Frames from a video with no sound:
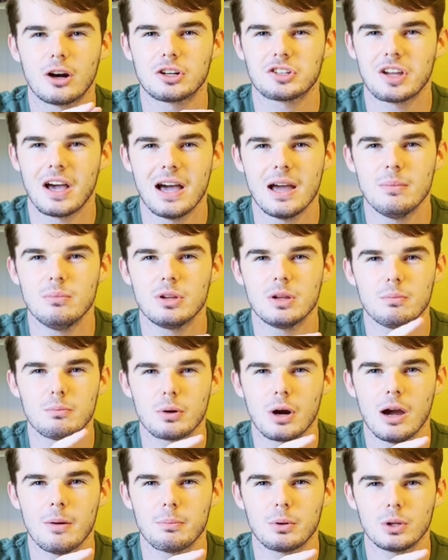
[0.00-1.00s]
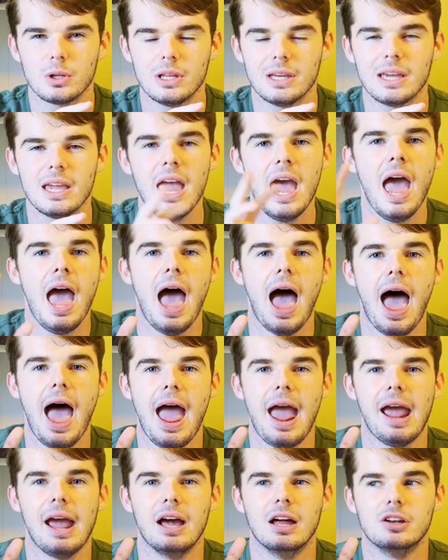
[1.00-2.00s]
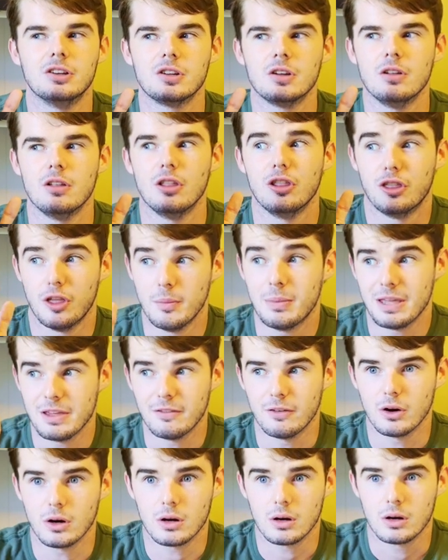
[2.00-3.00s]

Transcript: are timed improperly and the beaver.